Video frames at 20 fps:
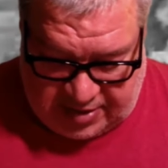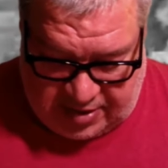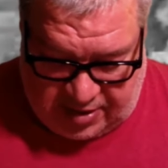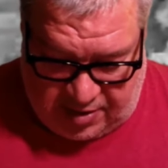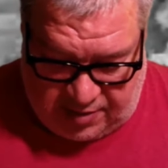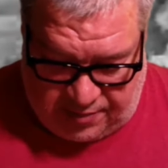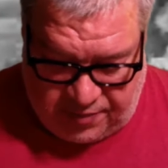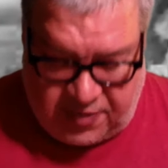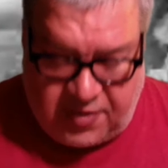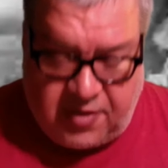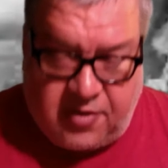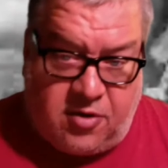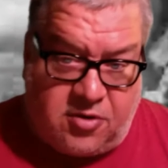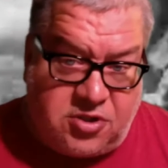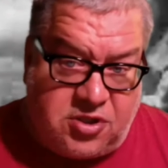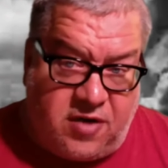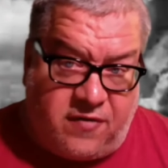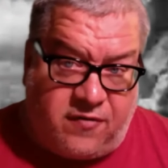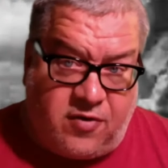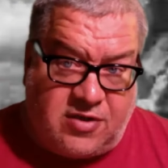the
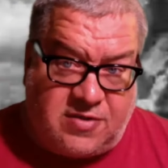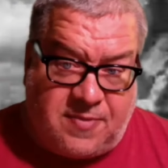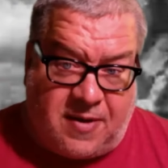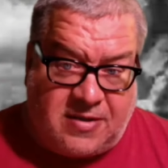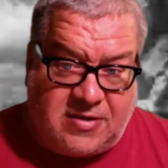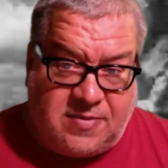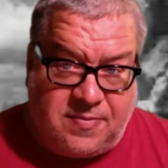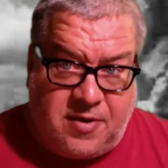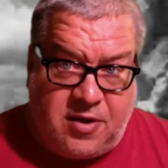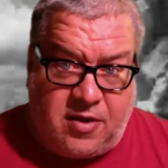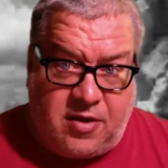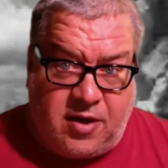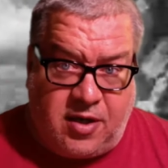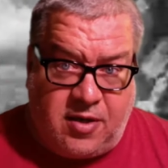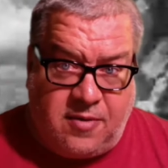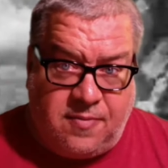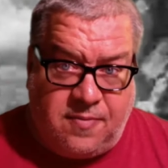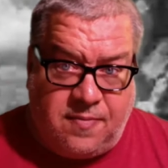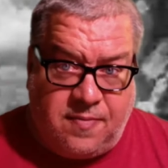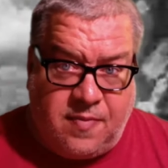notion of responsibility,